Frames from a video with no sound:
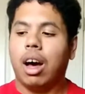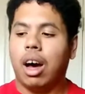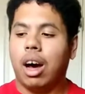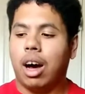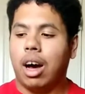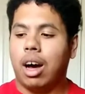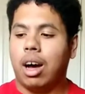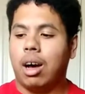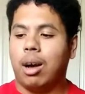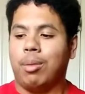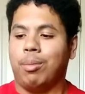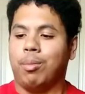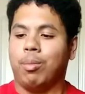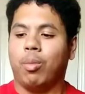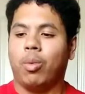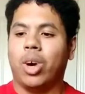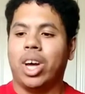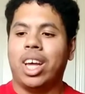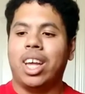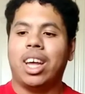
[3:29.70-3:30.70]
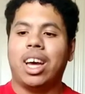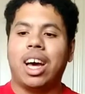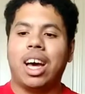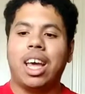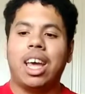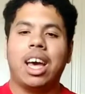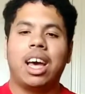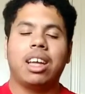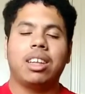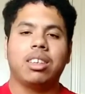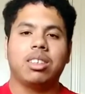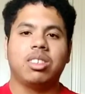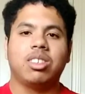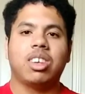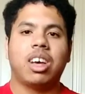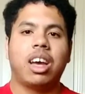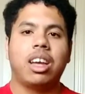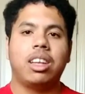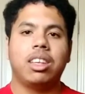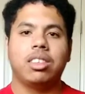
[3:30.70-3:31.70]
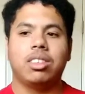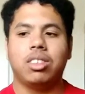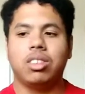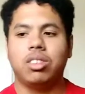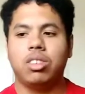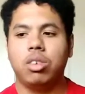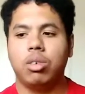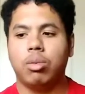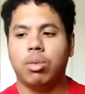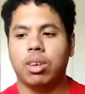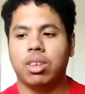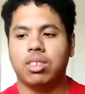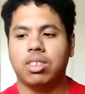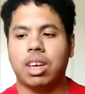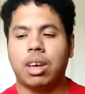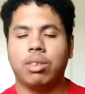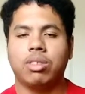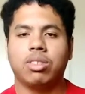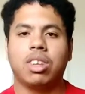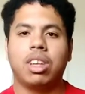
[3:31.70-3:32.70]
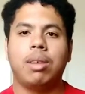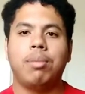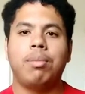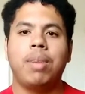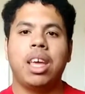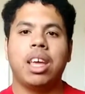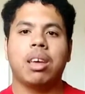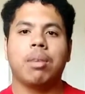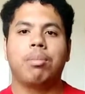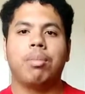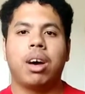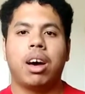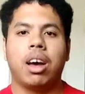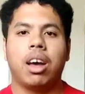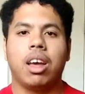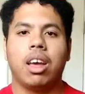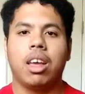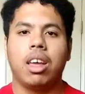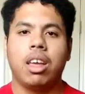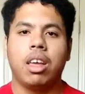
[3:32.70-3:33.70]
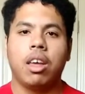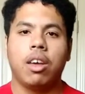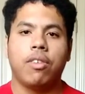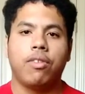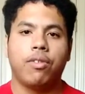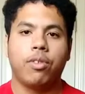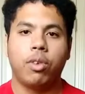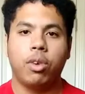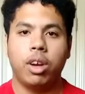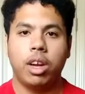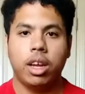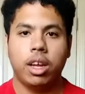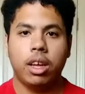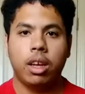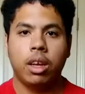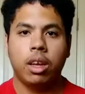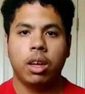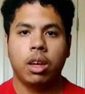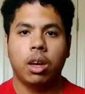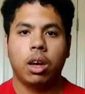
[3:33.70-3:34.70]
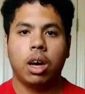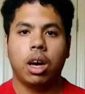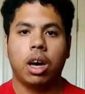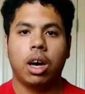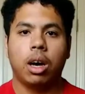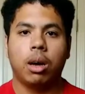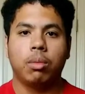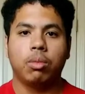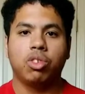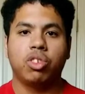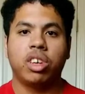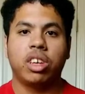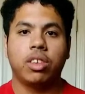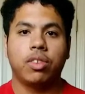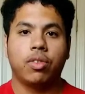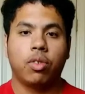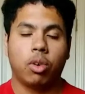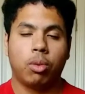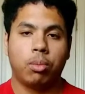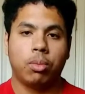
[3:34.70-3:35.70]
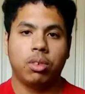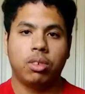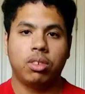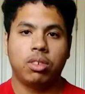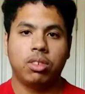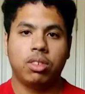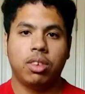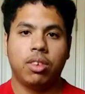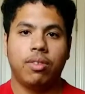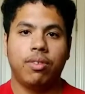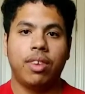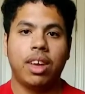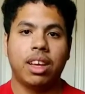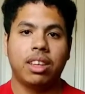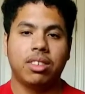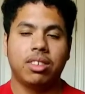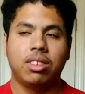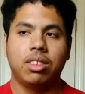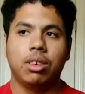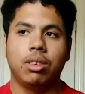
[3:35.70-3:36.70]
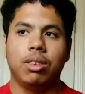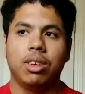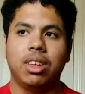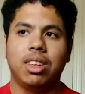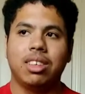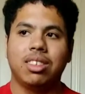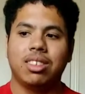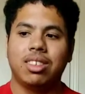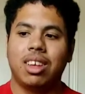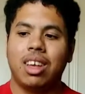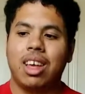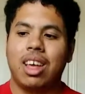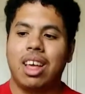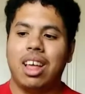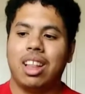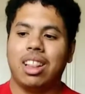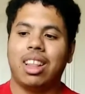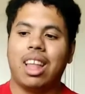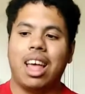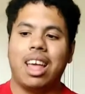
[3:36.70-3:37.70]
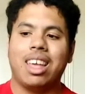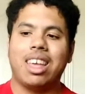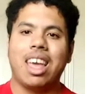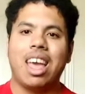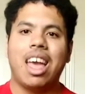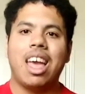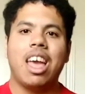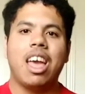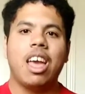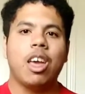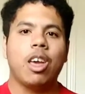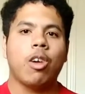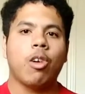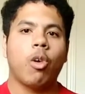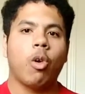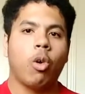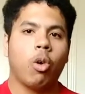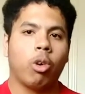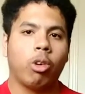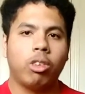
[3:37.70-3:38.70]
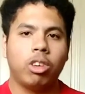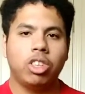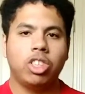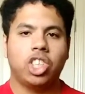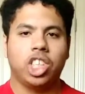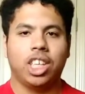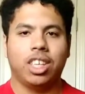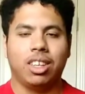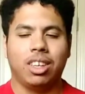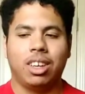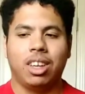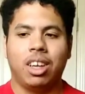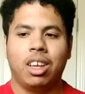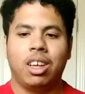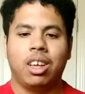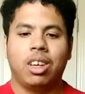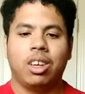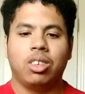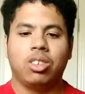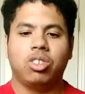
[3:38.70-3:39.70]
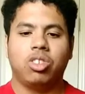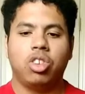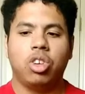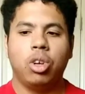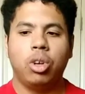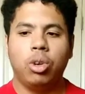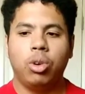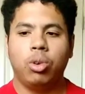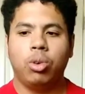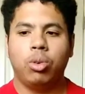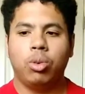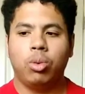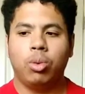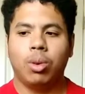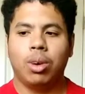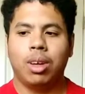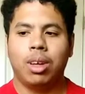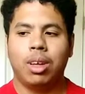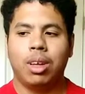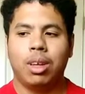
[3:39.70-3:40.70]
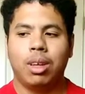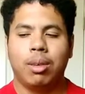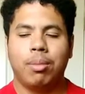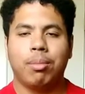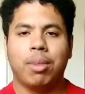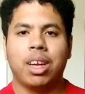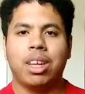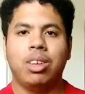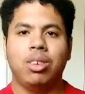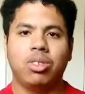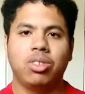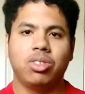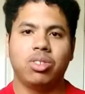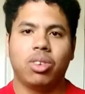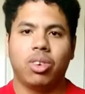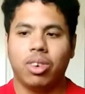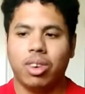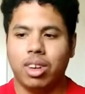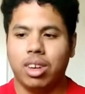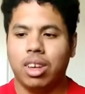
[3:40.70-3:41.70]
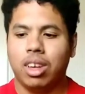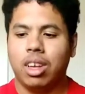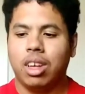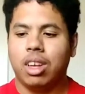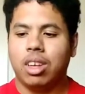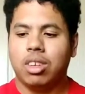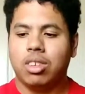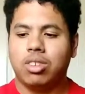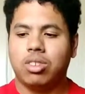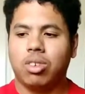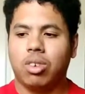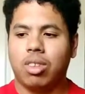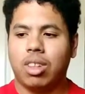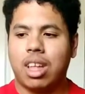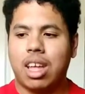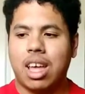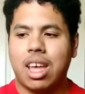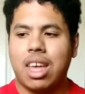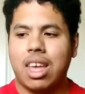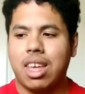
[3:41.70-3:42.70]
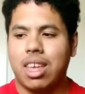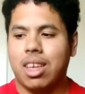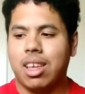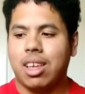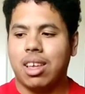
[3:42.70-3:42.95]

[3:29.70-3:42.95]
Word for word: Um, what I had decided to do was I was gonna make my free um, Transformers fan series like a origin to my new story. So like